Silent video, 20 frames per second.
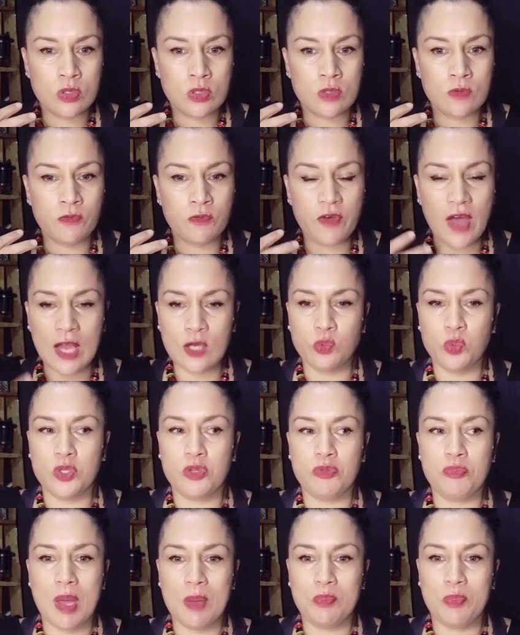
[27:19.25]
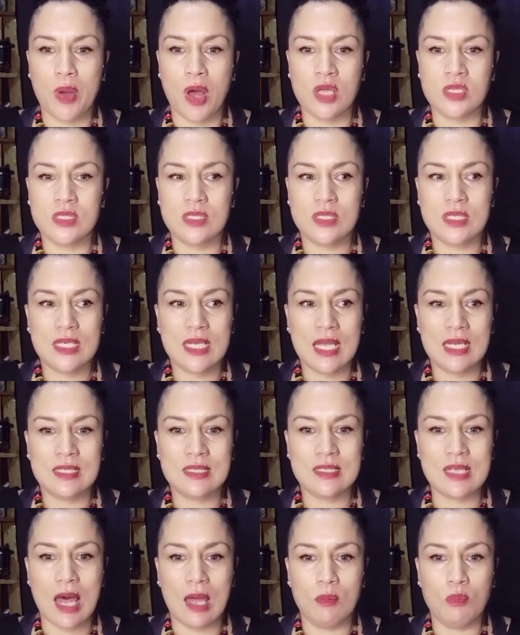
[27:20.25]
fight with my boss to get
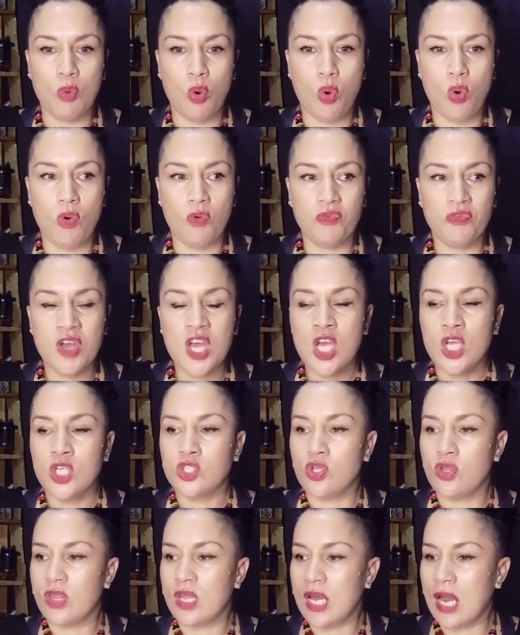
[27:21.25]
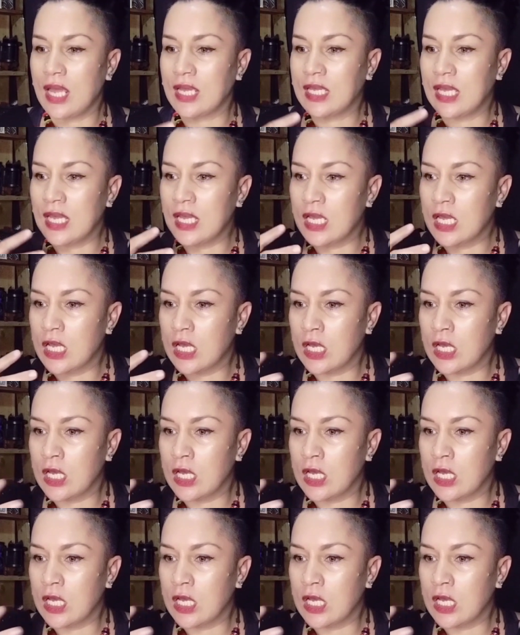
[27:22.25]
time off so that I can